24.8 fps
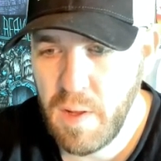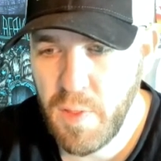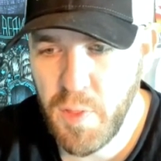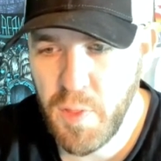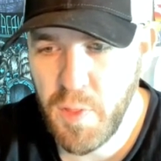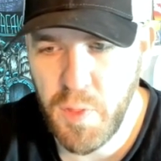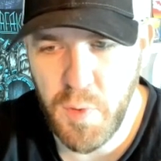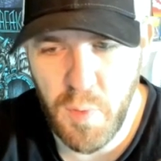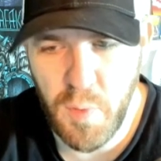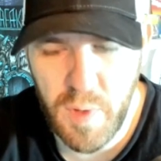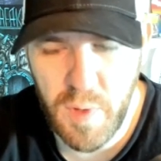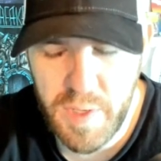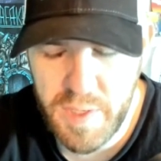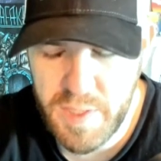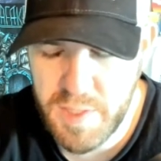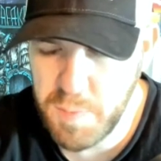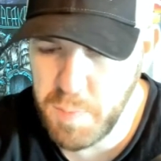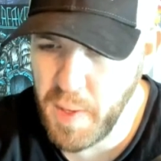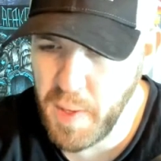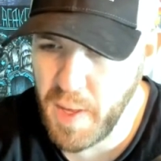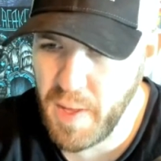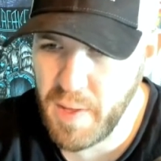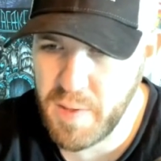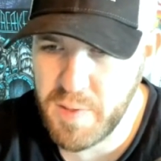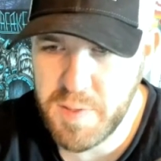3
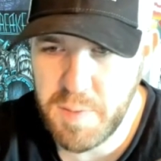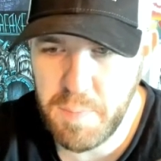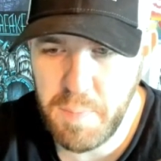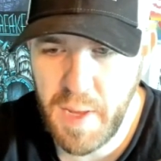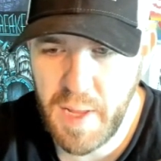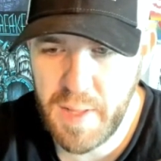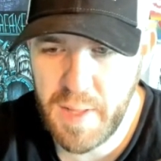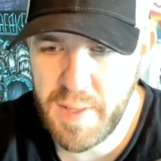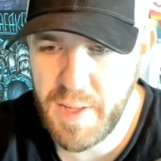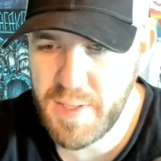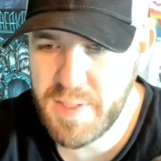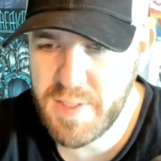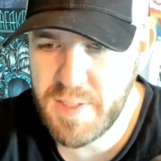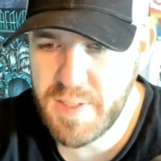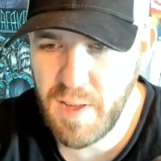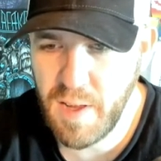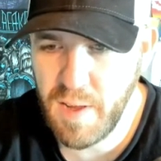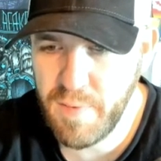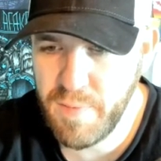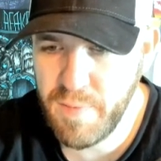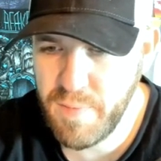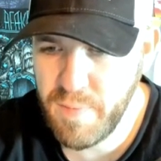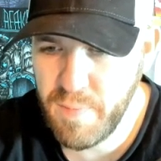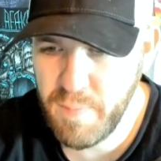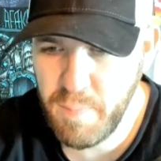spells, man, that's
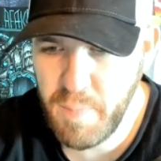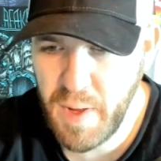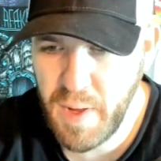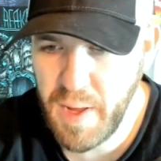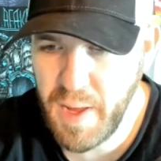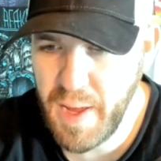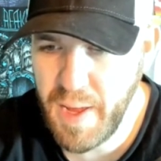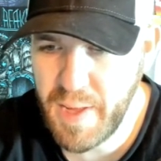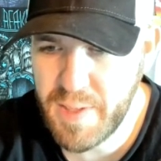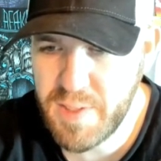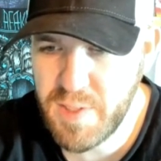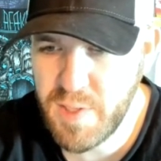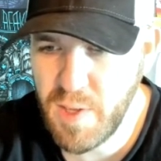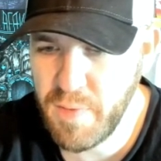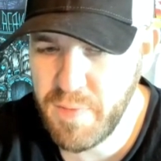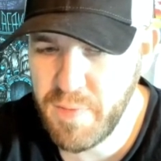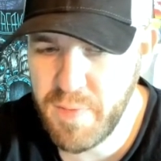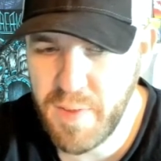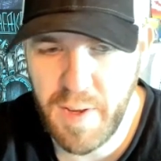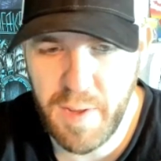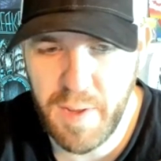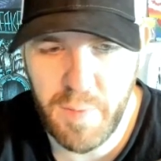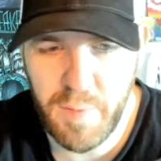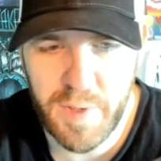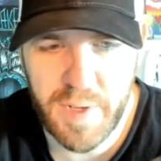tough. My hat's off
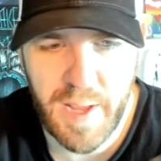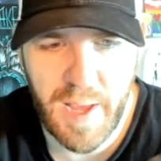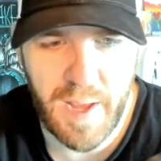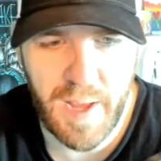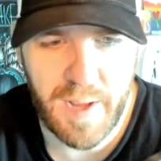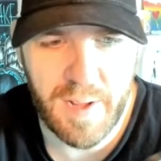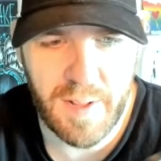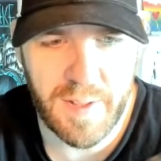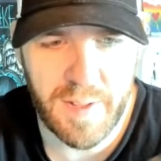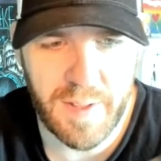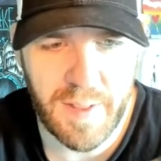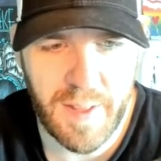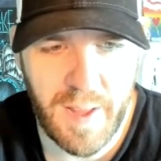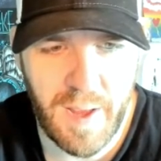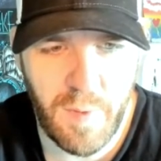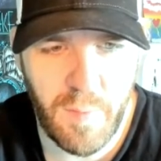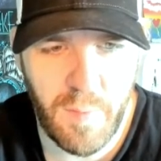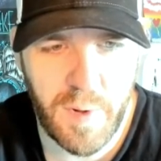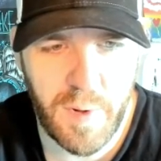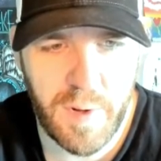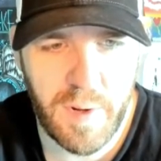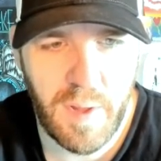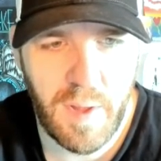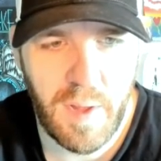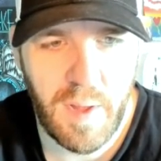to anyone tackling that
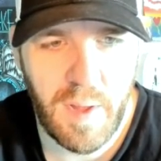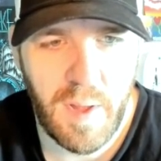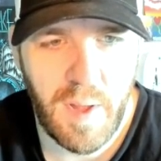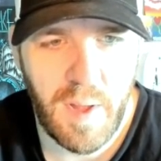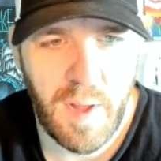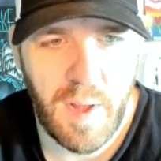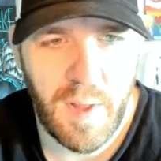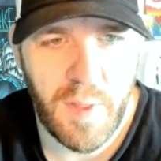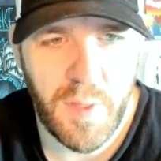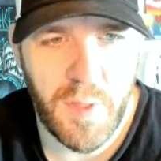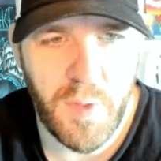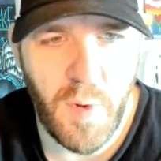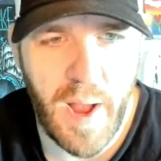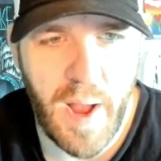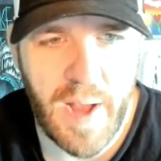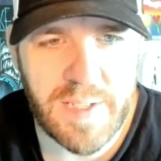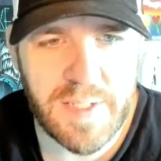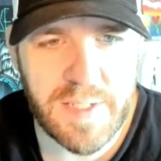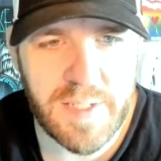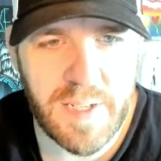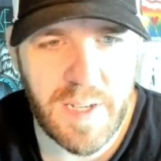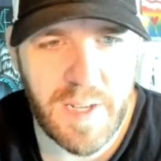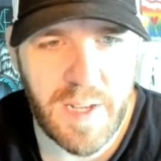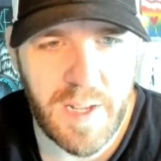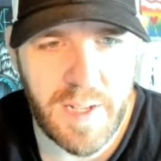one.
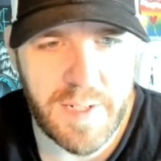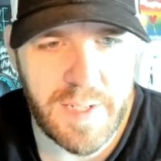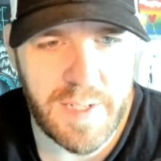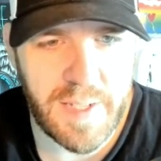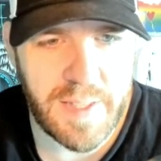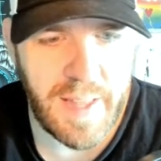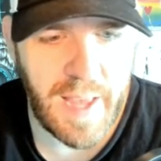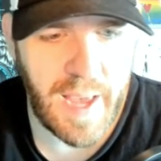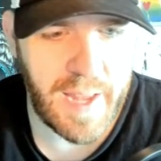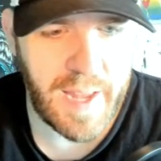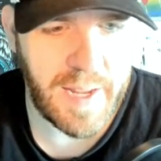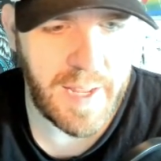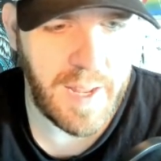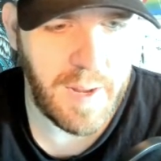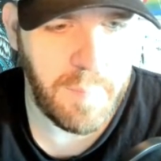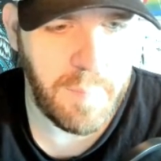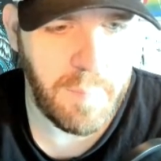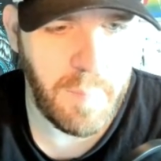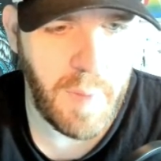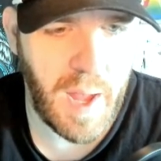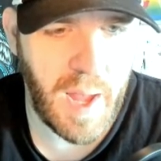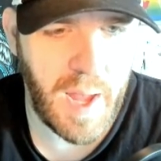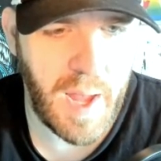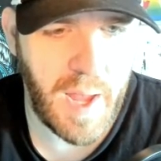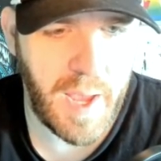Thrasta did that in
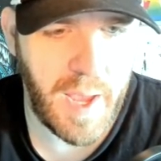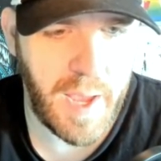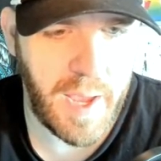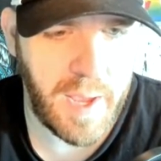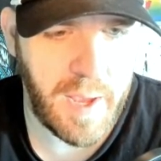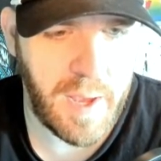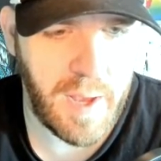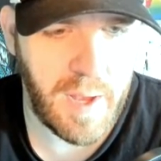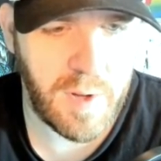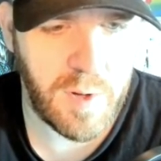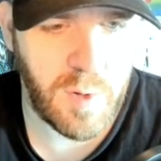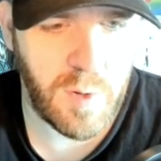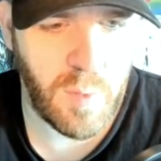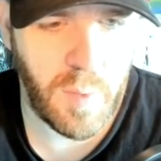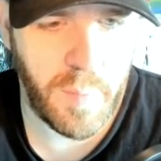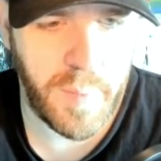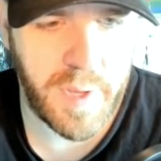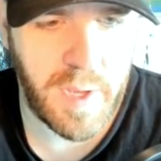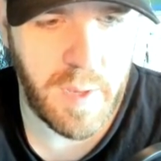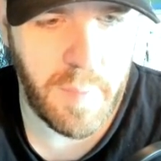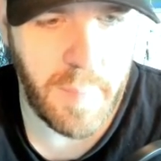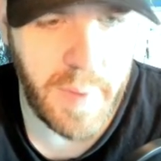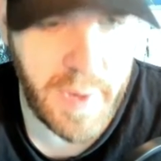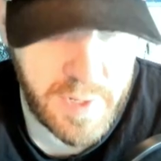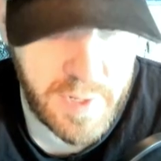my
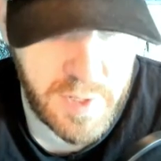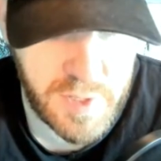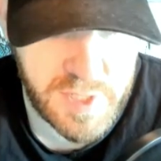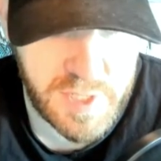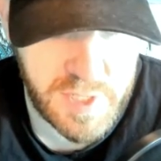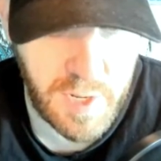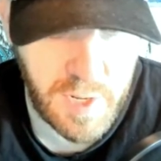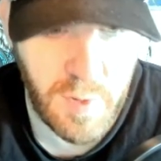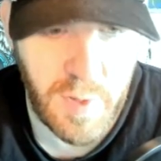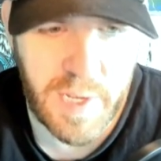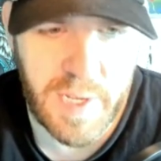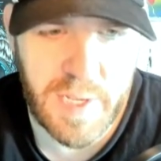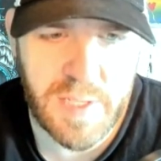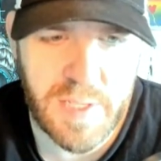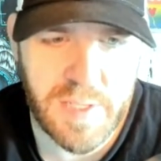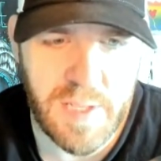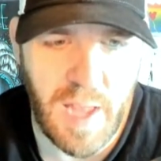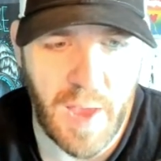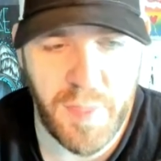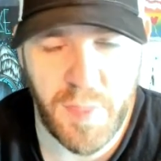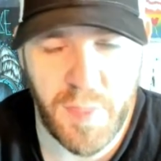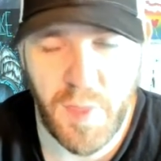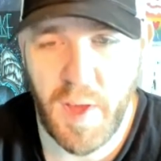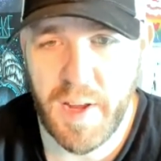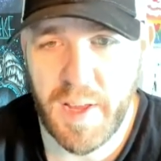Underwhelming Commander series.
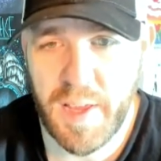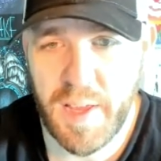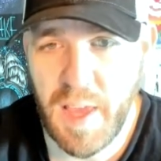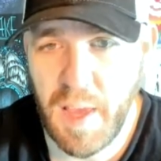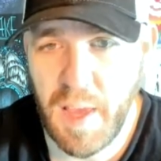I thought I